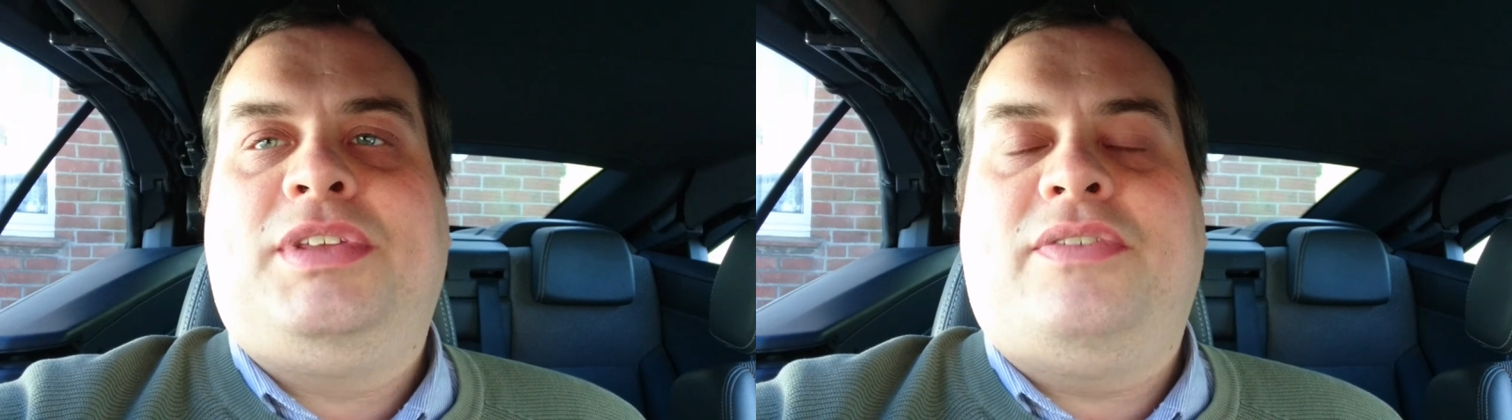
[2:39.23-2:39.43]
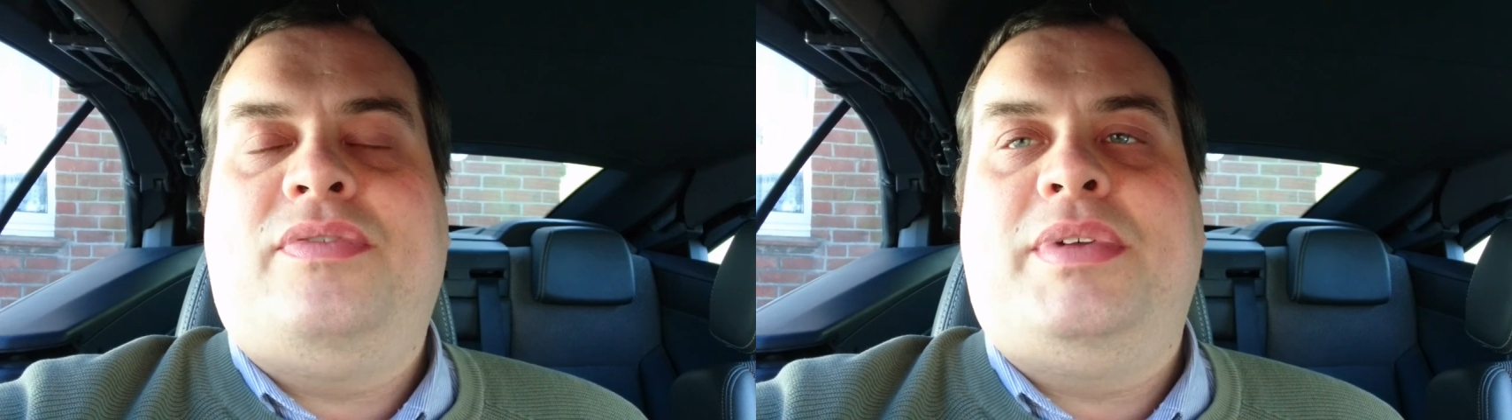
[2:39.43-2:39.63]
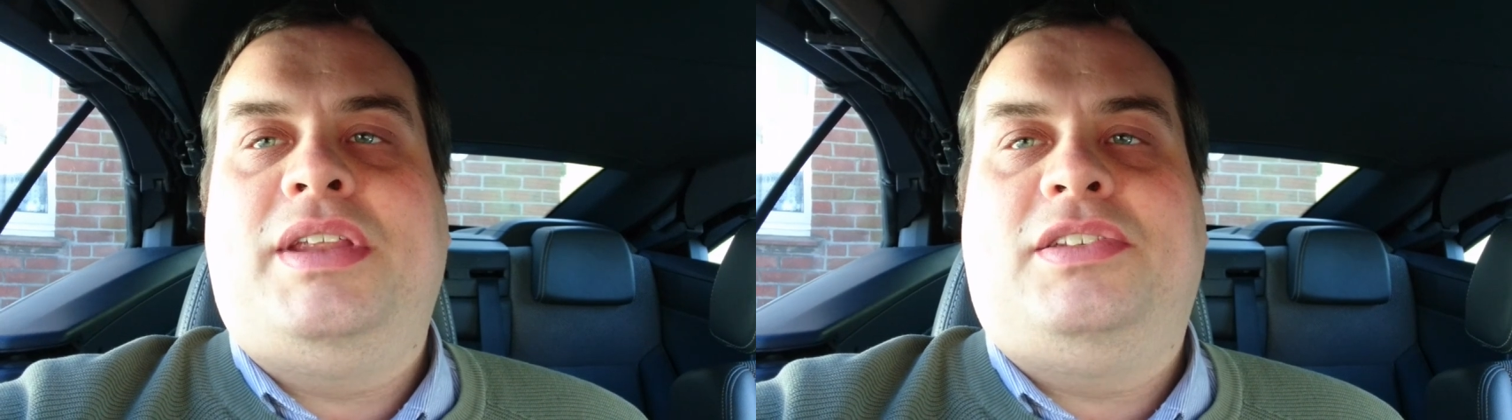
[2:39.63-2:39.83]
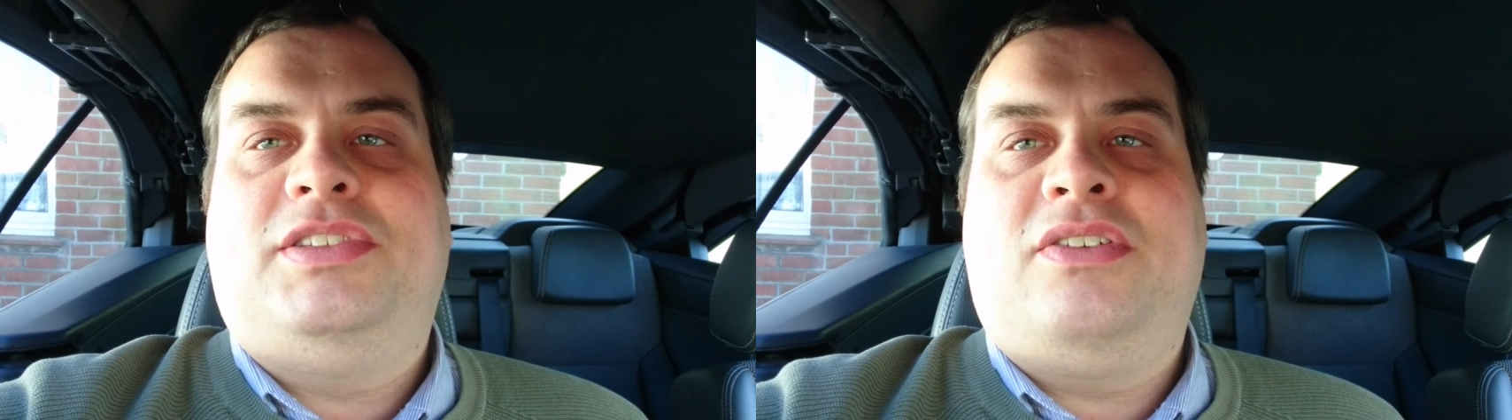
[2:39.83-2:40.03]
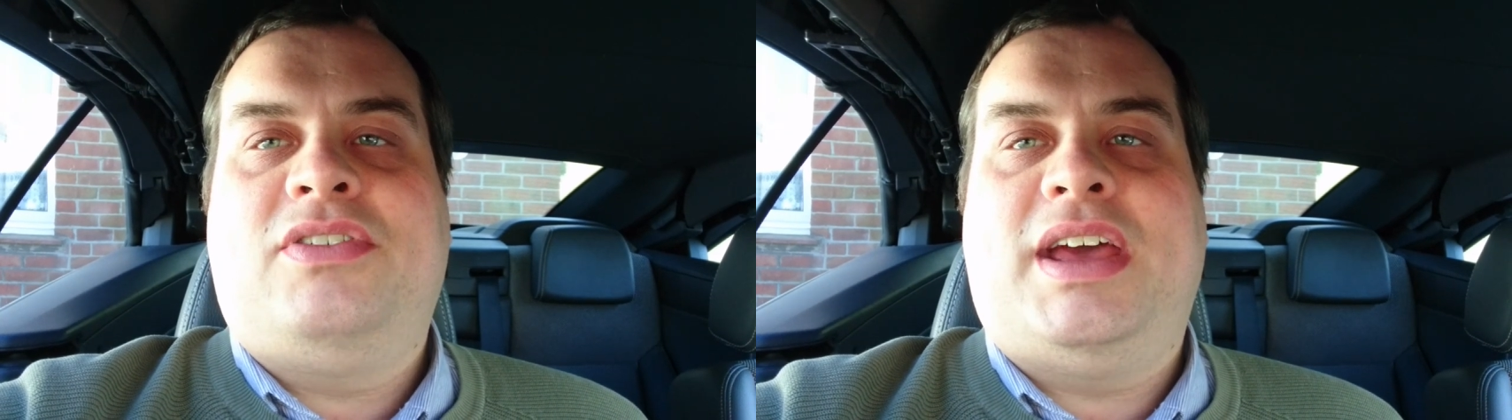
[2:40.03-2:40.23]
government
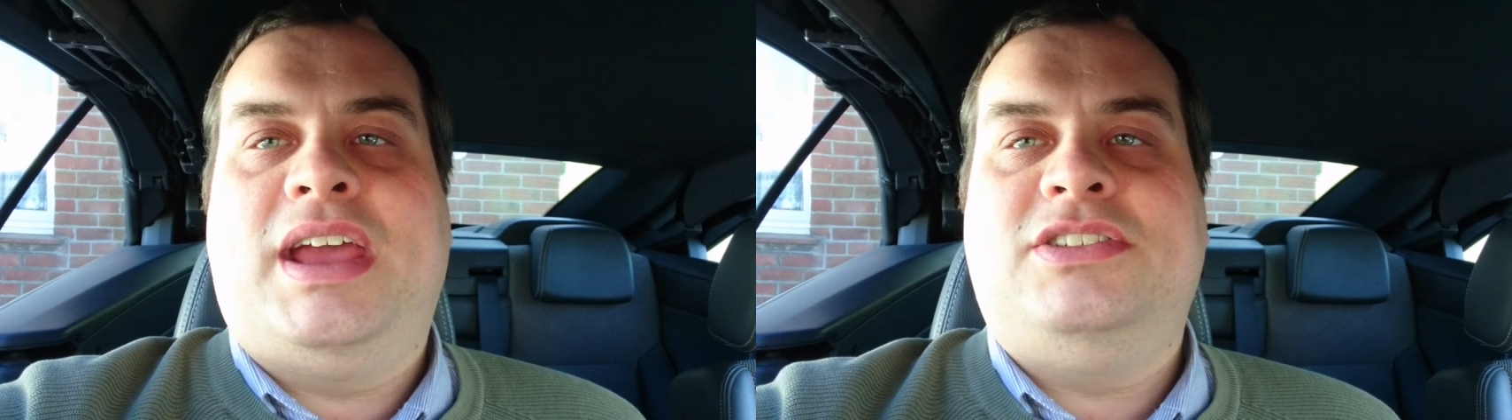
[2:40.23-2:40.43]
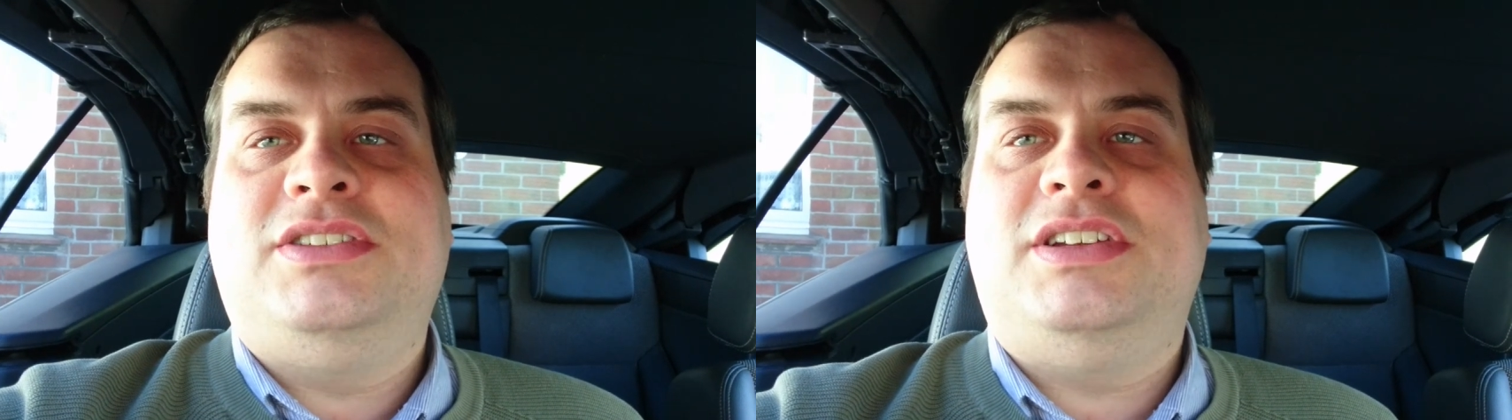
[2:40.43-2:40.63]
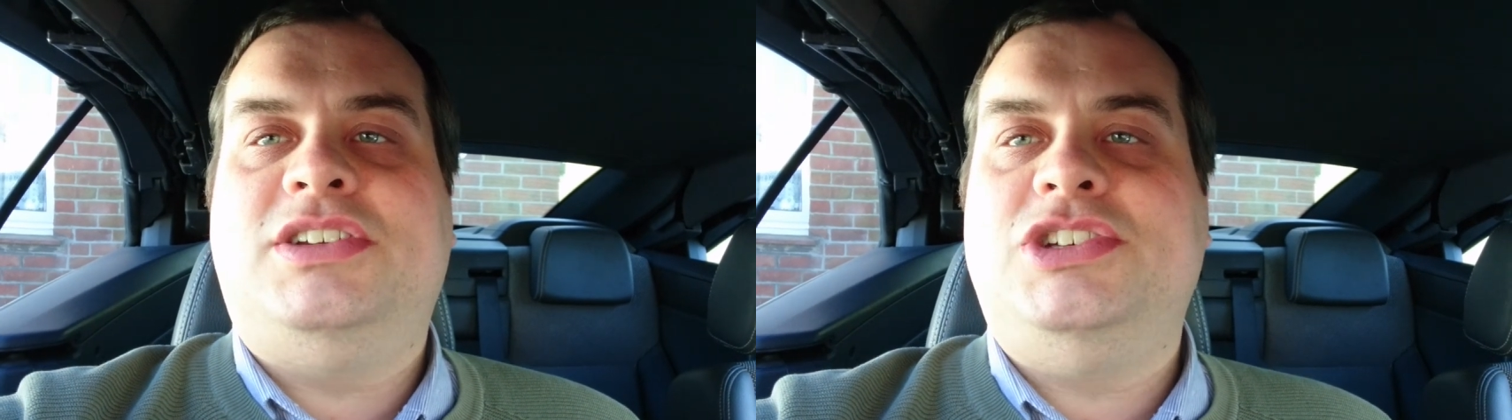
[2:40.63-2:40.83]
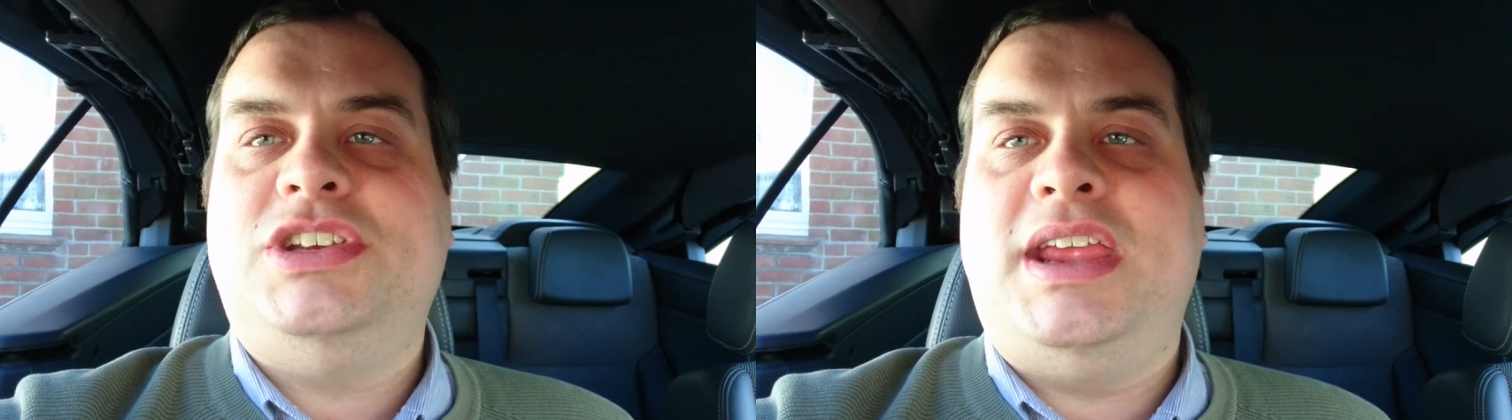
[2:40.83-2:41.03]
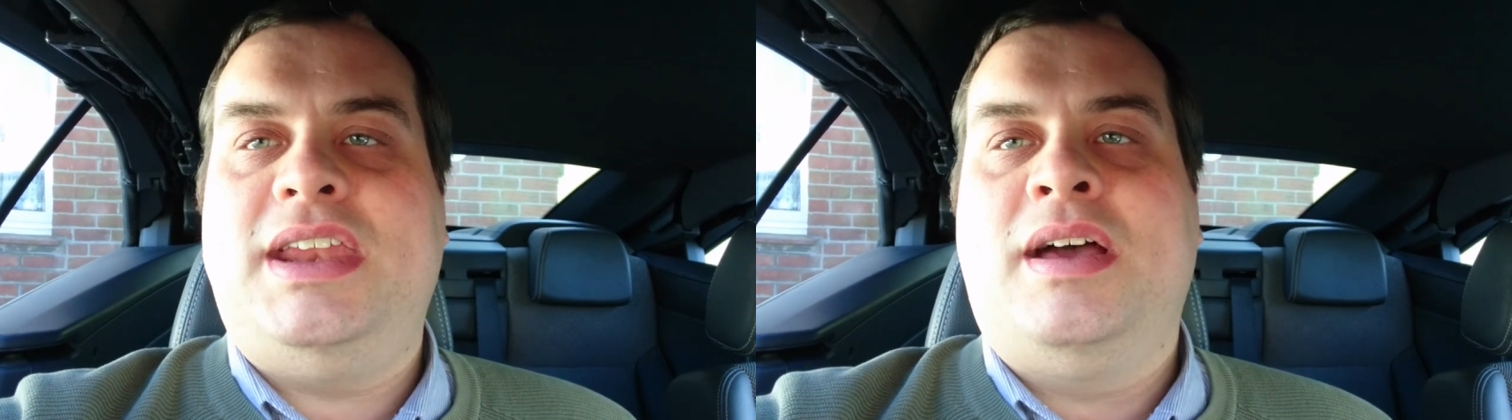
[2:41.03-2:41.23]
secret agent
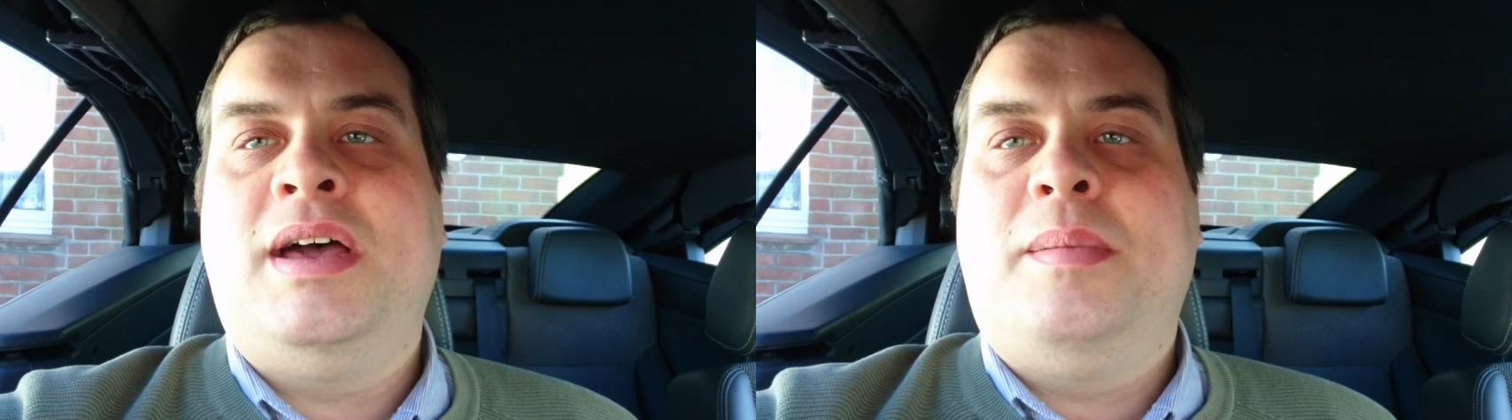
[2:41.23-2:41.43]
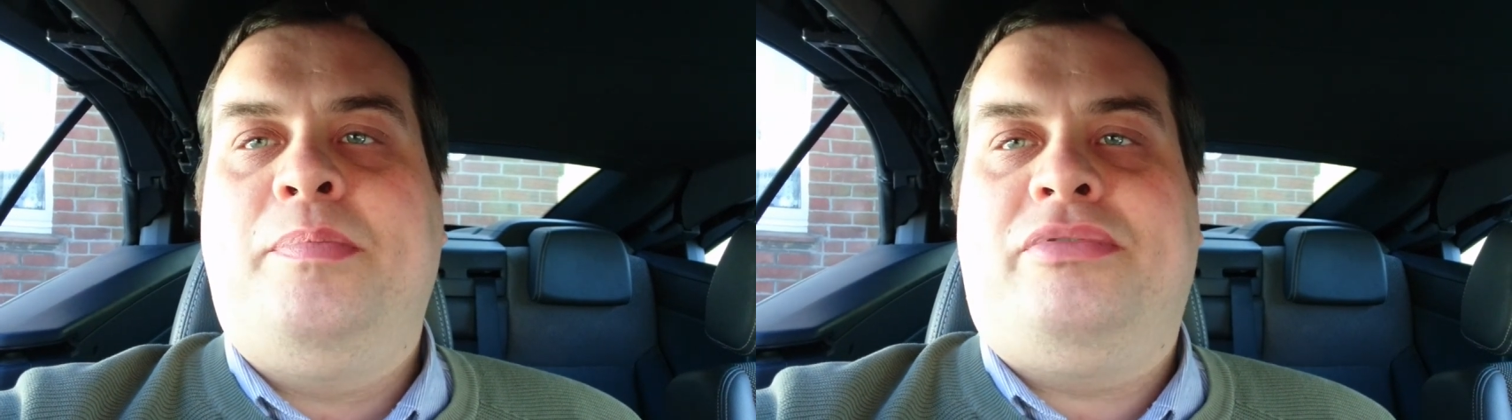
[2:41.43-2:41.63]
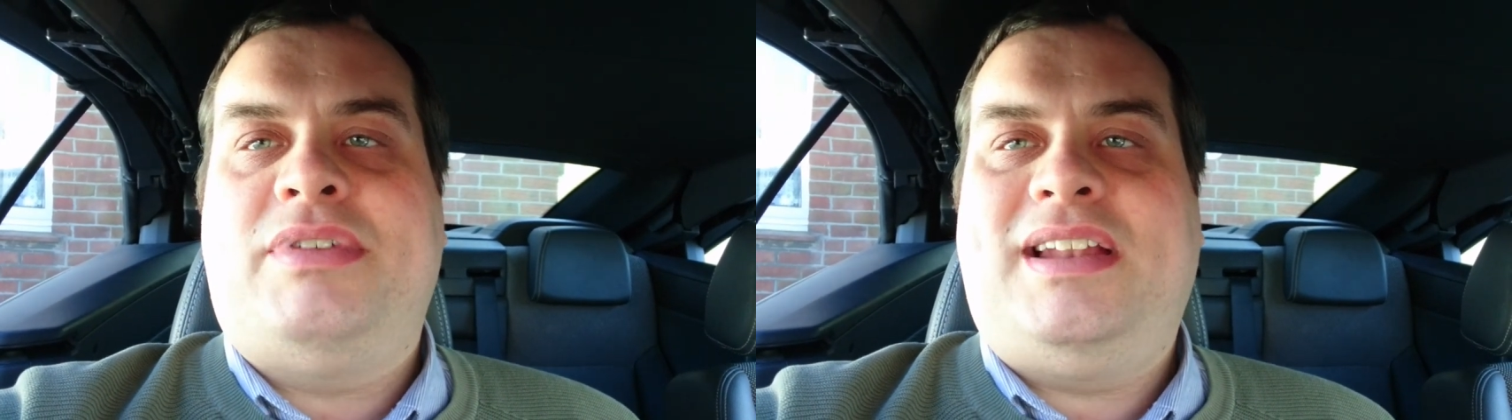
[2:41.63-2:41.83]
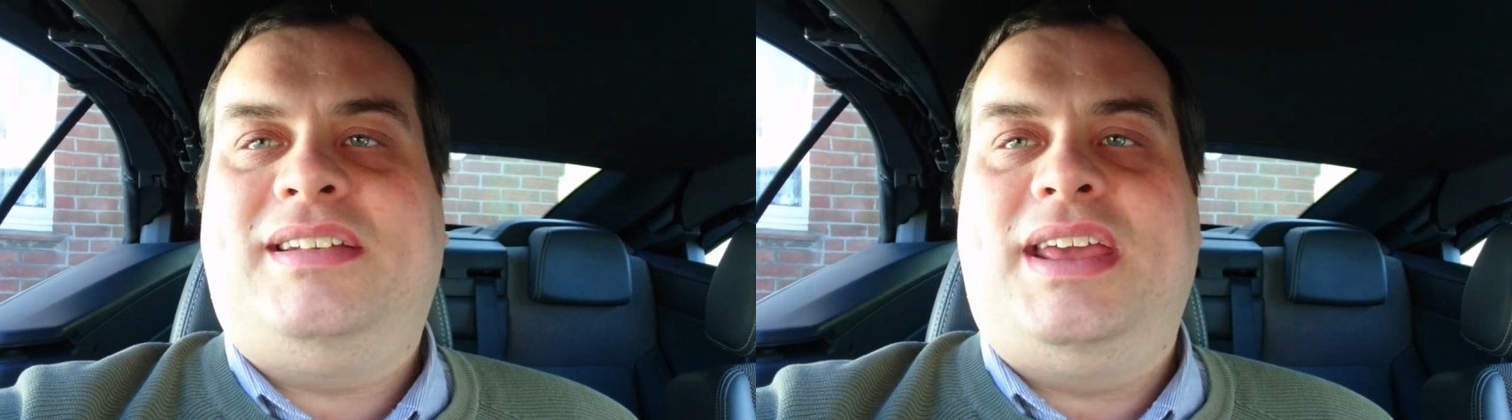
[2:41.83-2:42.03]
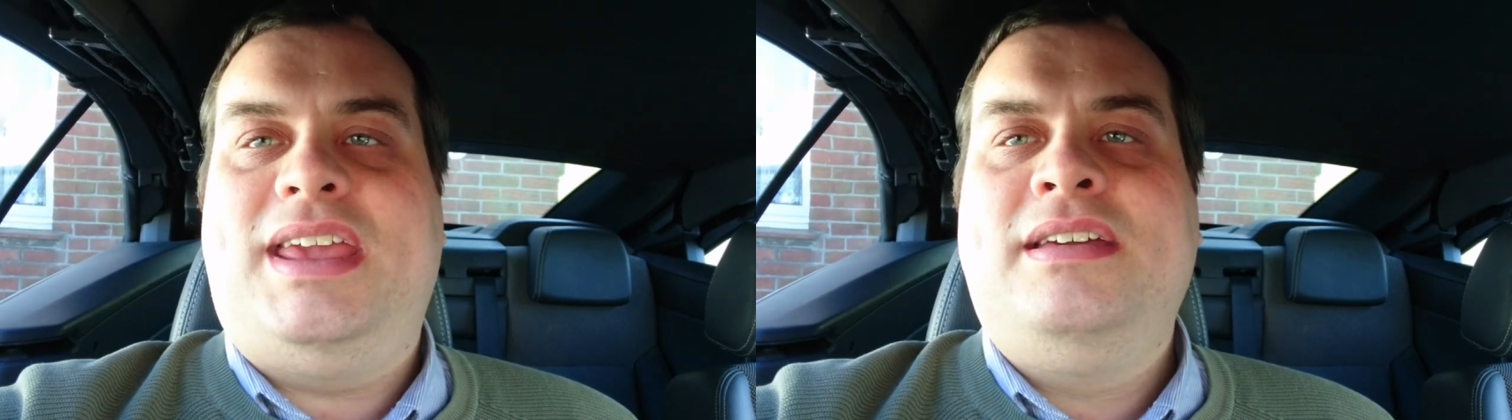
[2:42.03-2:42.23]
Gene
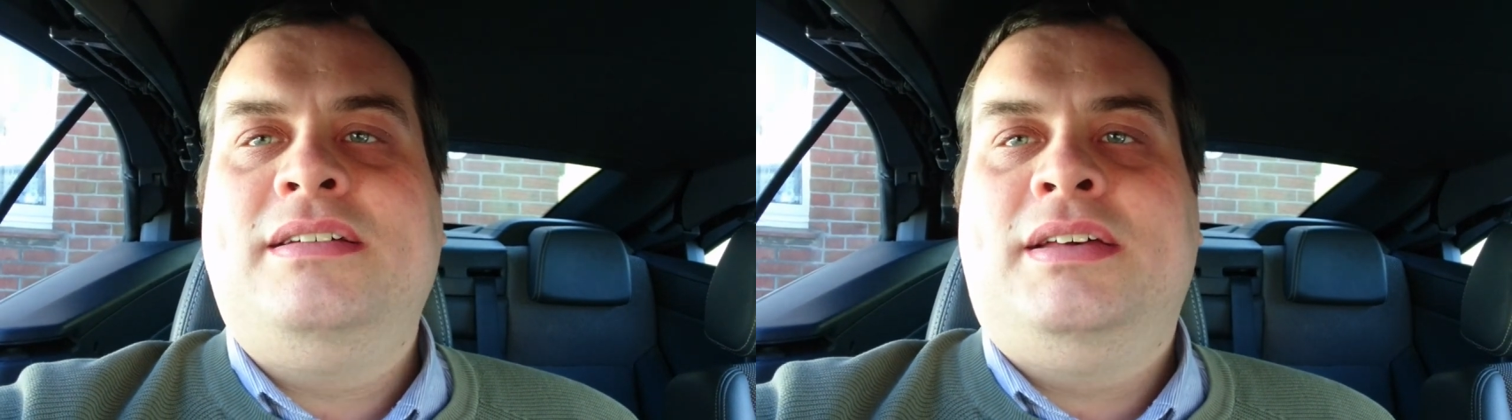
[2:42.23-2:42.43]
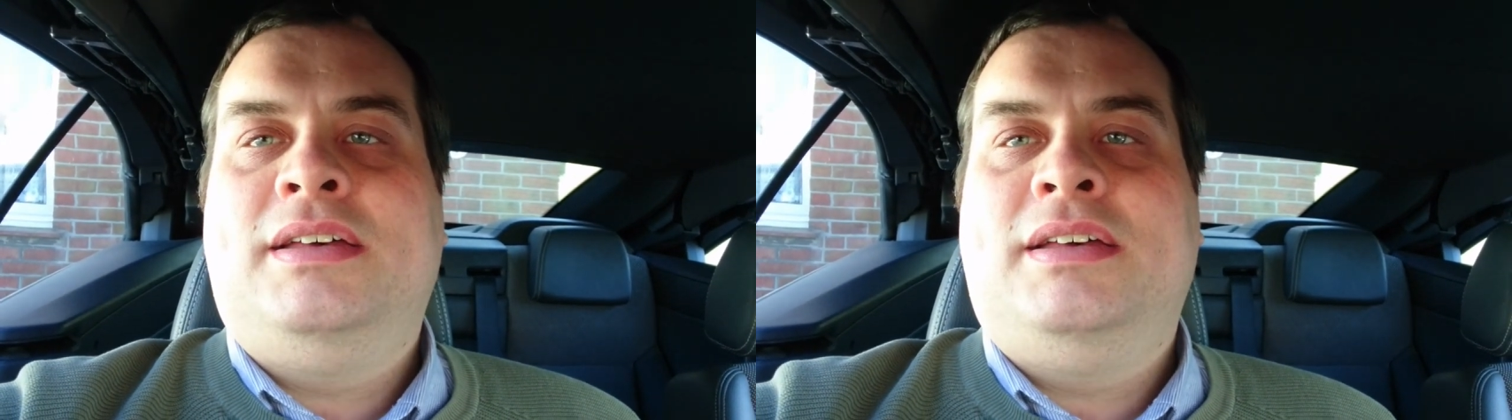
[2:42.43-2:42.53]
Bradley.